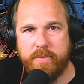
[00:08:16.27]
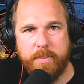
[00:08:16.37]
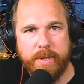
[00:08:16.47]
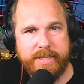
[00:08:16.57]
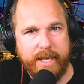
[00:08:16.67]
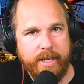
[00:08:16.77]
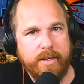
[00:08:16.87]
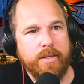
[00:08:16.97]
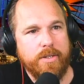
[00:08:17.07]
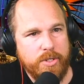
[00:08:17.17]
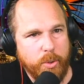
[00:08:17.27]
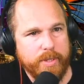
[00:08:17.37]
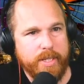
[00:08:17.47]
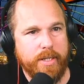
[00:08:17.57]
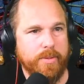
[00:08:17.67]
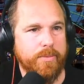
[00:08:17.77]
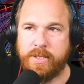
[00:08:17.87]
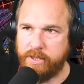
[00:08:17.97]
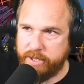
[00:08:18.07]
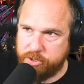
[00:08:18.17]
of the birthday, Dorothy.
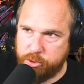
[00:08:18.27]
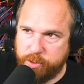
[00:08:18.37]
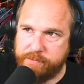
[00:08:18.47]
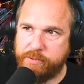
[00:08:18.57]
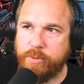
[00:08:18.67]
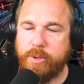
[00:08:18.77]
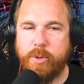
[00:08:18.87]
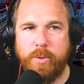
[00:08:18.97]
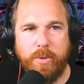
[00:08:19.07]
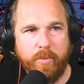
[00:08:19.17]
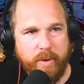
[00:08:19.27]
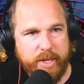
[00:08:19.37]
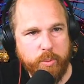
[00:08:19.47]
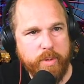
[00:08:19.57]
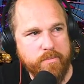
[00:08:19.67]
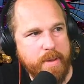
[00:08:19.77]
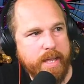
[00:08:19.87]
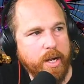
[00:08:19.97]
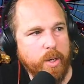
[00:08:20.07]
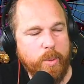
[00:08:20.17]
Let's drift through as we
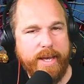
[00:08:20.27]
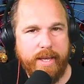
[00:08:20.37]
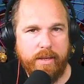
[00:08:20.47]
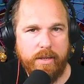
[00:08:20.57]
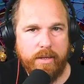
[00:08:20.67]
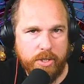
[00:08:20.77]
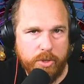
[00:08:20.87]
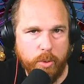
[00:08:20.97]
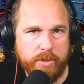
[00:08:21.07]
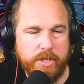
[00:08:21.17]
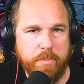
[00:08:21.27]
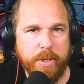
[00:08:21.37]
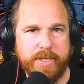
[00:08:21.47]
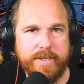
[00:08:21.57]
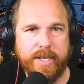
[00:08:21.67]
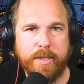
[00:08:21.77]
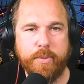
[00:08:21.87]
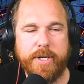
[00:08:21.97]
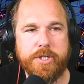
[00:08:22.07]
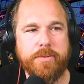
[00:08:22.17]
make our way to Dorothy's birthday
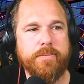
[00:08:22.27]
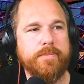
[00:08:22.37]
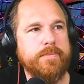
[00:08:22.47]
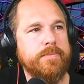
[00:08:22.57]
celebration.